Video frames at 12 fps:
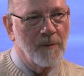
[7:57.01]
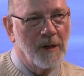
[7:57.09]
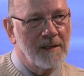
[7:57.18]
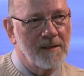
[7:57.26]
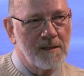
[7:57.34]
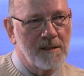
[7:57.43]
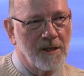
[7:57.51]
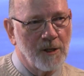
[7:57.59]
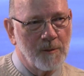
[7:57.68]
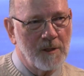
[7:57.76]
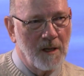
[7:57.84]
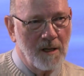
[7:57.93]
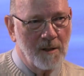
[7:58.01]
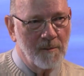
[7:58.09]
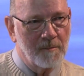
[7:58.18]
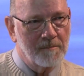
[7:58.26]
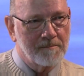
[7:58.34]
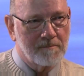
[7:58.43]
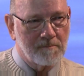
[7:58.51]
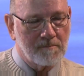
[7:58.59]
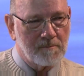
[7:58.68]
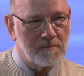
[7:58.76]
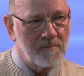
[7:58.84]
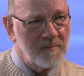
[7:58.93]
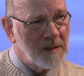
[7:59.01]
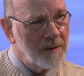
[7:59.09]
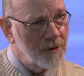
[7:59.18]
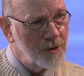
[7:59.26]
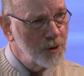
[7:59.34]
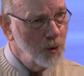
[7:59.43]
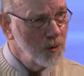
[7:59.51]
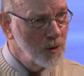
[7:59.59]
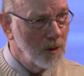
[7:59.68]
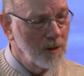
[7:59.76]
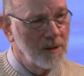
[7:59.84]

And about the same time, the student